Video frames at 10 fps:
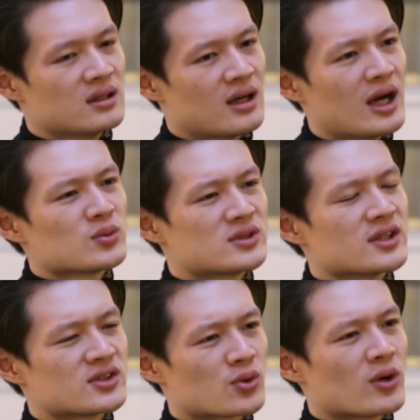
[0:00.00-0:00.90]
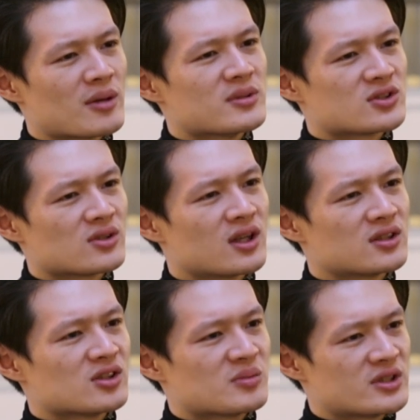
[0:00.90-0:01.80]
I would say Scriabin
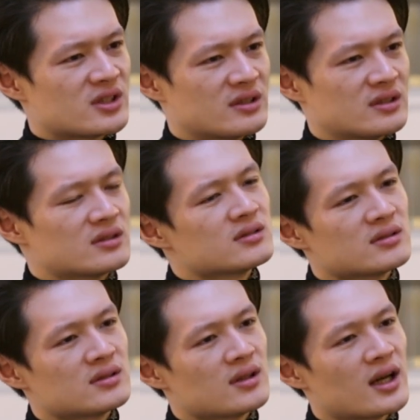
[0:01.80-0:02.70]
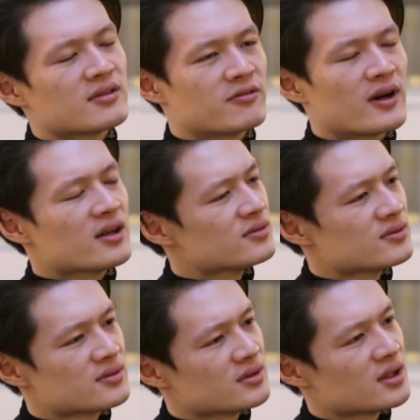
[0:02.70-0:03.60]
Sonata number 10 and 5.
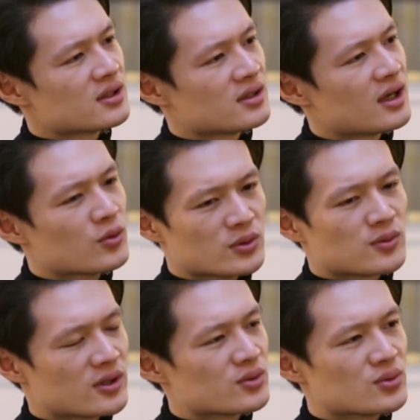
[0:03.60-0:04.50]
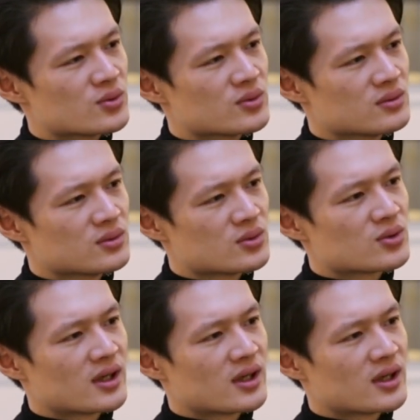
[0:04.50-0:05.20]
Yeah, I always wanted to try.